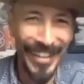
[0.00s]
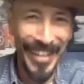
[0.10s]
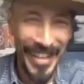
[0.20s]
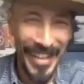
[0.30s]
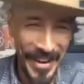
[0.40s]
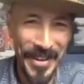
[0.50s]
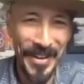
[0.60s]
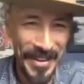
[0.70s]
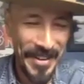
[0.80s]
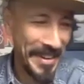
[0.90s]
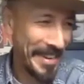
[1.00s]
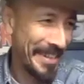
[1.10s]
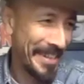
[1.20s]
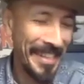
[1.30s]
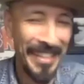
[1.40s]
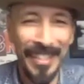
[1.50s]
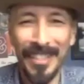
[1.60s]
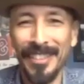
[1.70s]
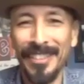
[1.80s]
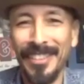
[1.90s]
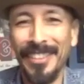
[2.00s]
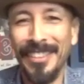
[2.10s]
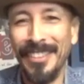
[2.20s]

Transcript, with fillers: do. It's crazy. It's just stuff